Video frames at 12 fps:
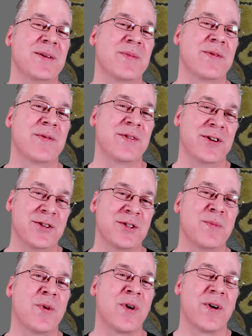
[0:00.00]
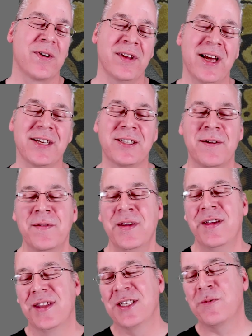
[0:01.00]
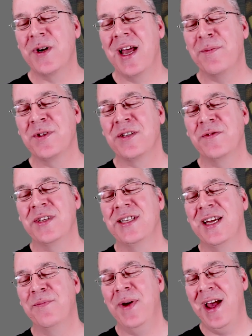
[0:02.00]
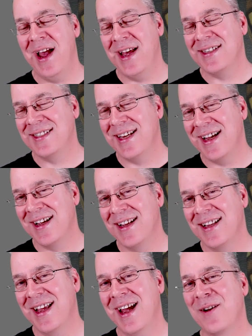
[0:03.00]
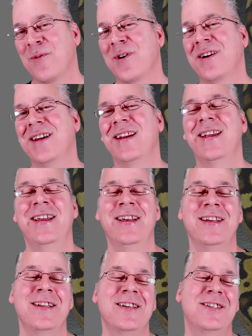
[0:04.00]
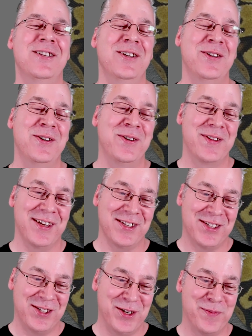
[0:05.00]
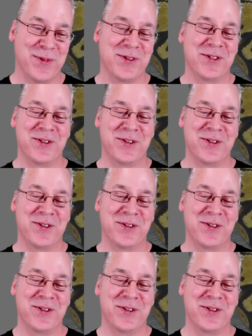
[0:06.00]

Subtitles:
can be reduced more or less. And this is what happens if you take pastel and work it into the Super